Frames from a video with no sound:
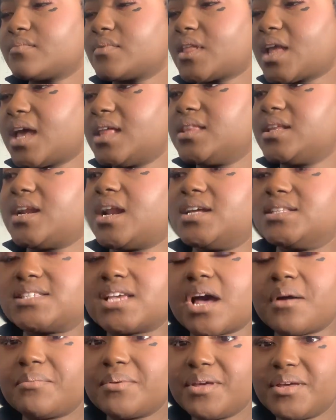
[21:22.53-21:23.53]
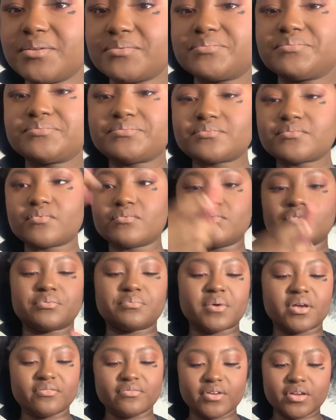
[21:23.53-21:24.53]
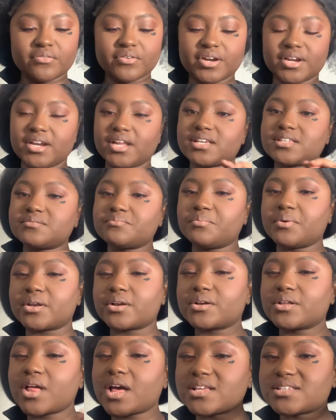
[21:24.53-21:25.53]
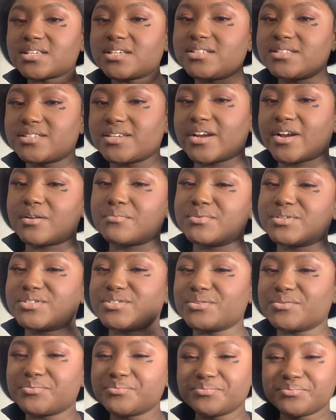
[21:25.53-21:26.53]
and then I top it with my favorite NYX Butter Gloss in Tiramisu.